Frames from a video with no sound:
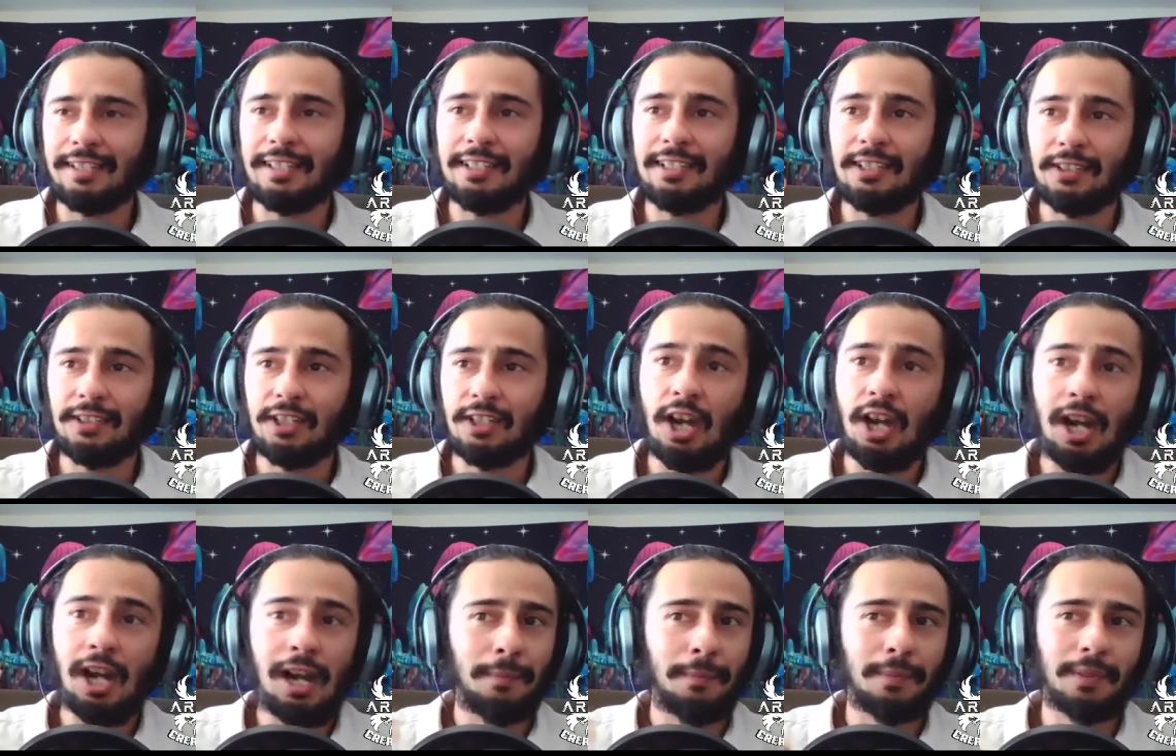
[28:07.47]
that's a
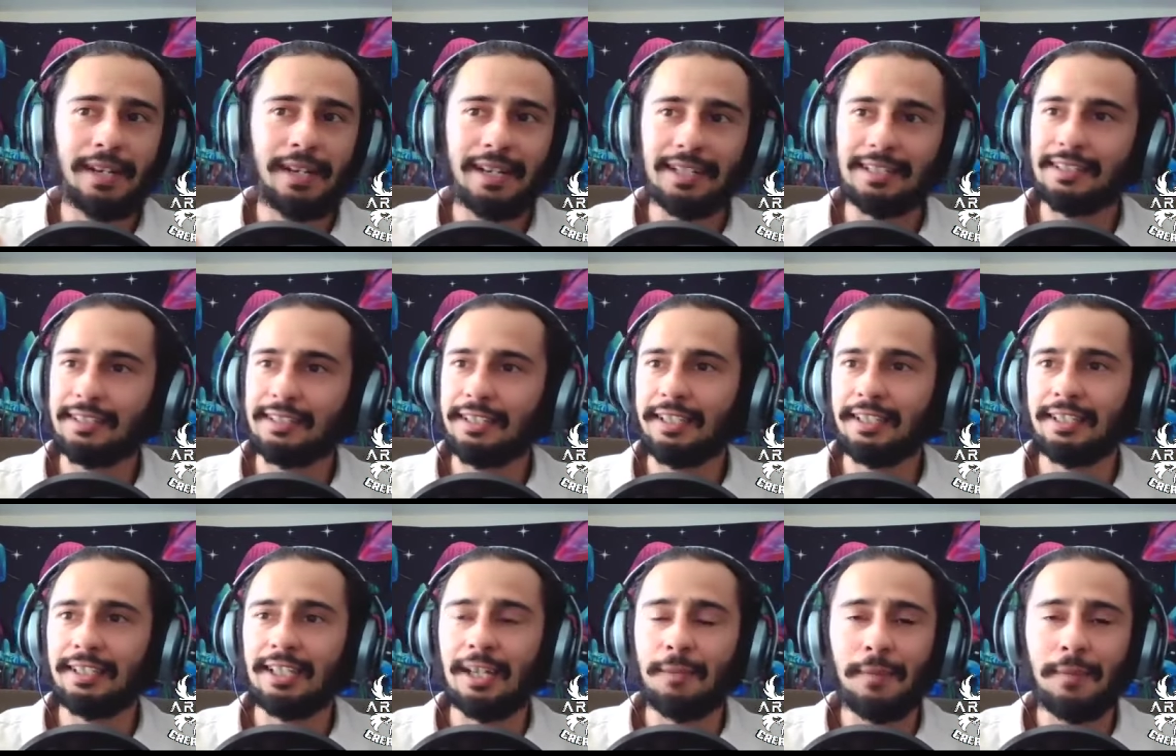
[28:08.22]
complex
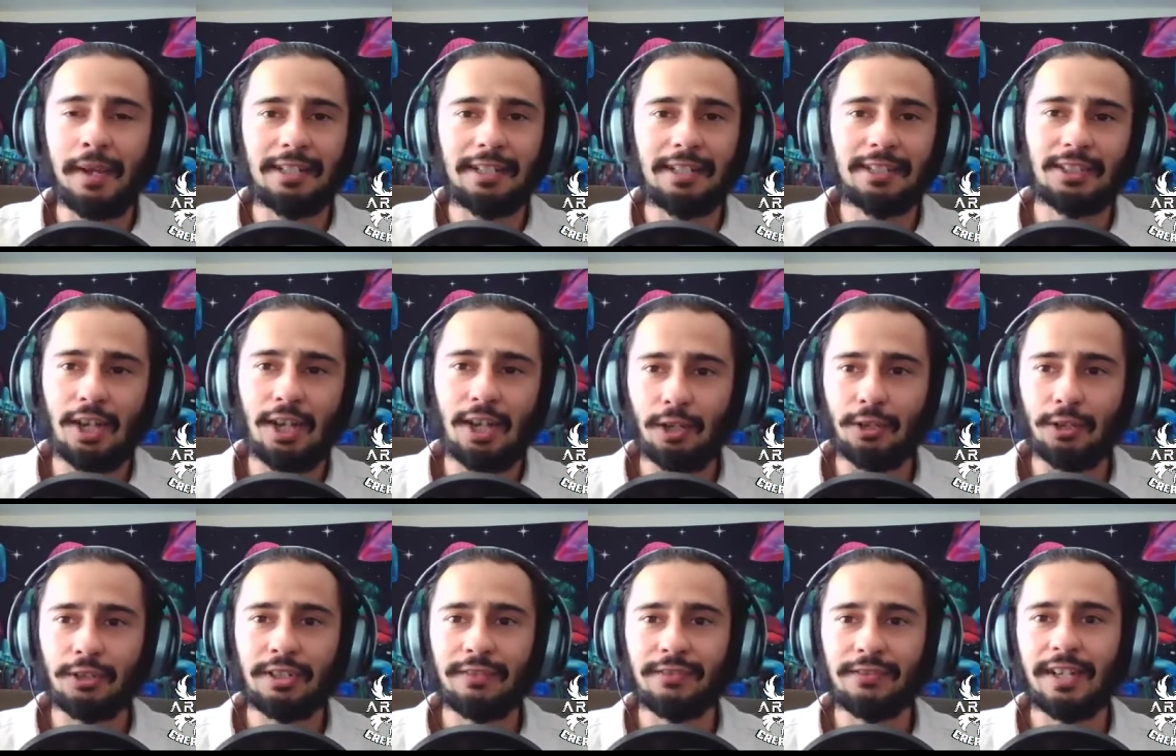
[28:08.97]
thing that many
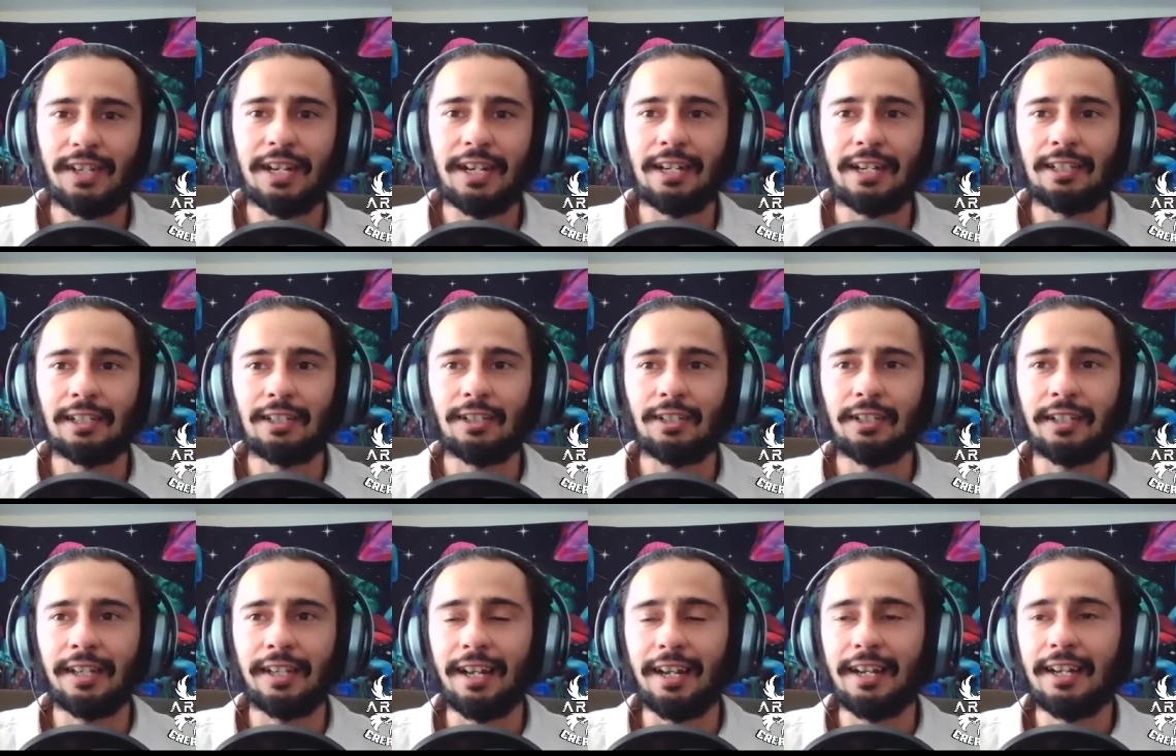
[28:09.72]
scholars have taken a
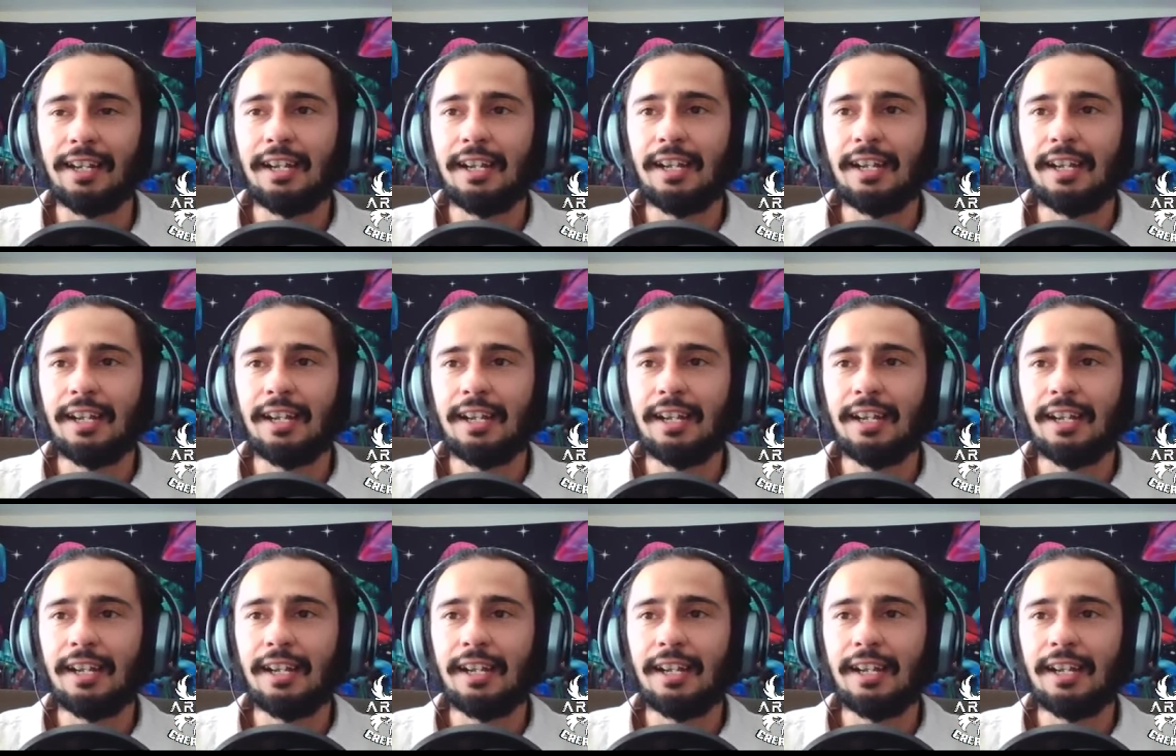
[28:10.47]
look at.